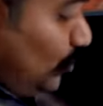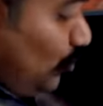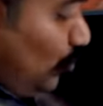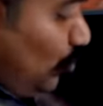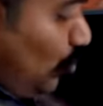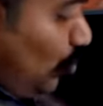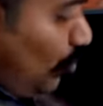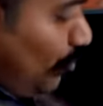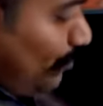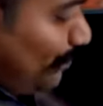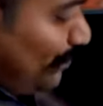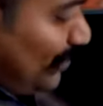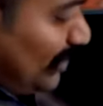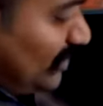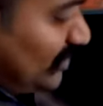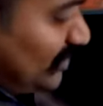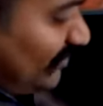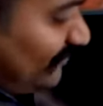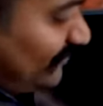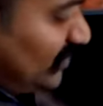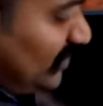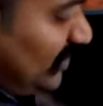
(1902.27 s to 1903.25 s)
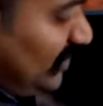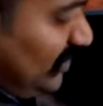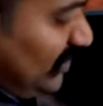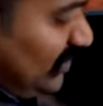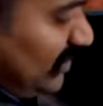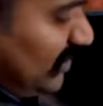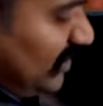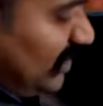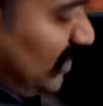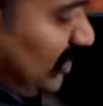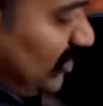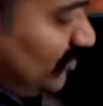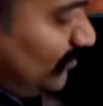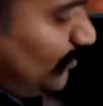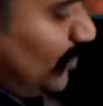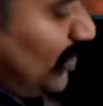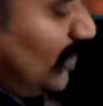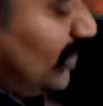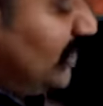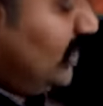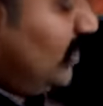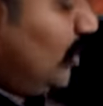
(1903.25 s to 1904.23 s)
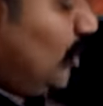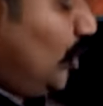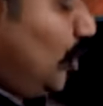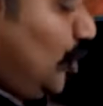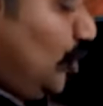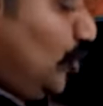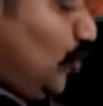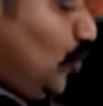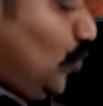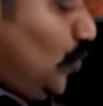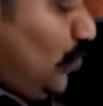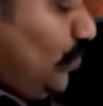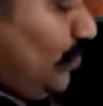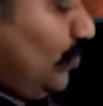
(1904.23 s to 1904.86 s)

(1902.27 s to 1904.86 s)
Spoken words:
home page of the corresponding row.